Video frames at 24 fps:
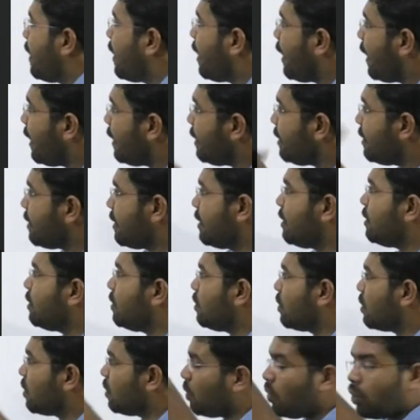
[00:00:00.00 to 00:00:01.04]
and
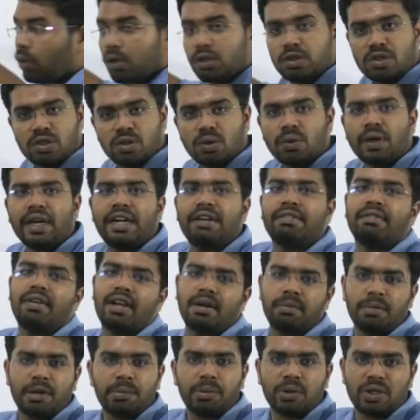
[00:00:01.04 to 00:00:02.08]
also
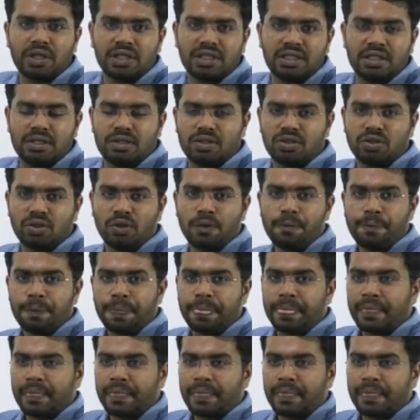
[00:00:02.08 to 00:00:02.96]
environment protection. So